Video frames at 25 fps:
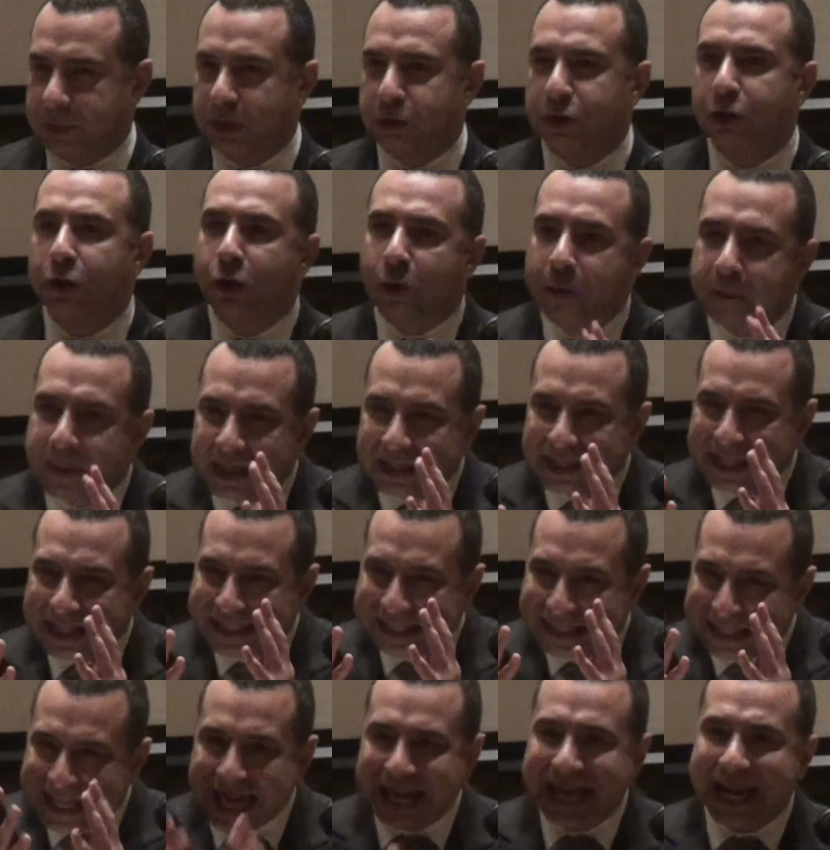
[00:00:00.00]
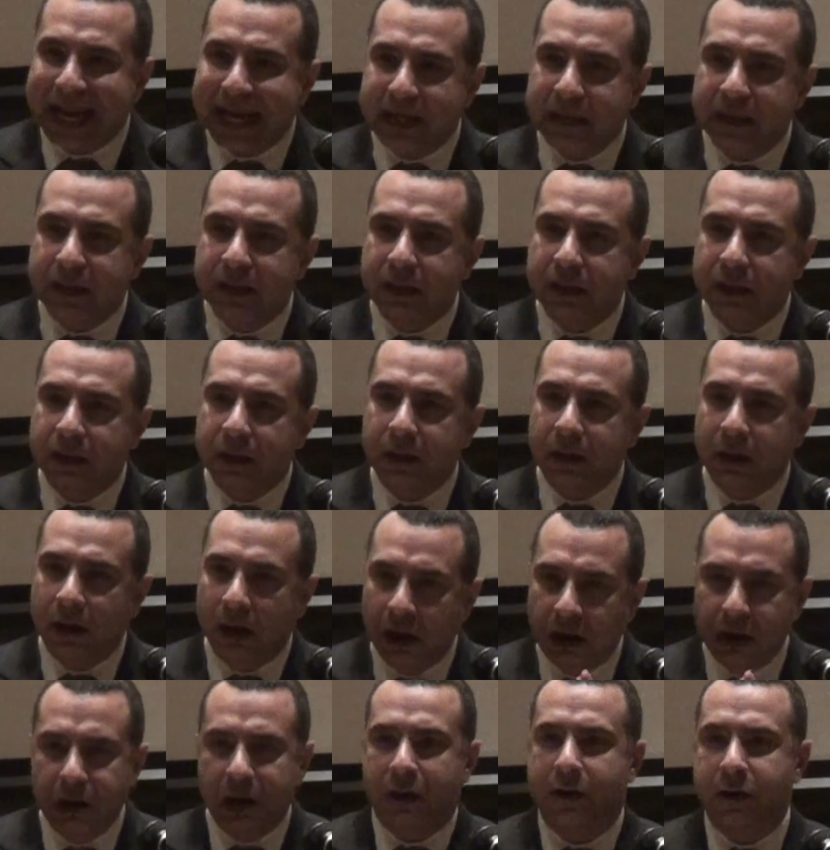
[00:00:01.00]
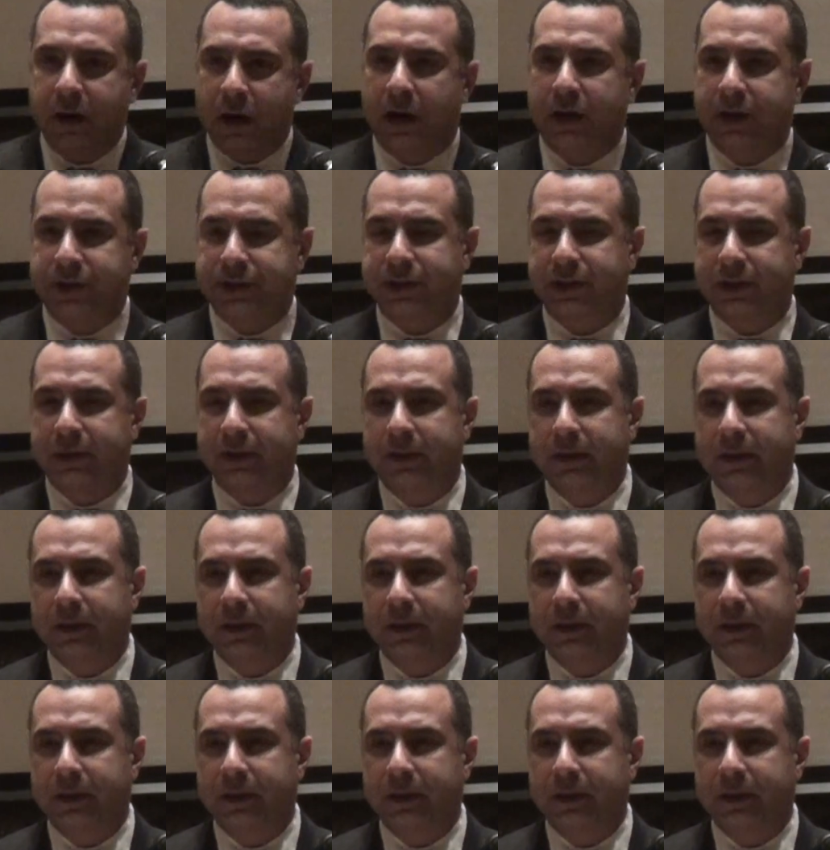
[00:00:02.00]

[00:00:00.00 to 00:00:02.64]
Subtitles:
to commit a second Holocaust.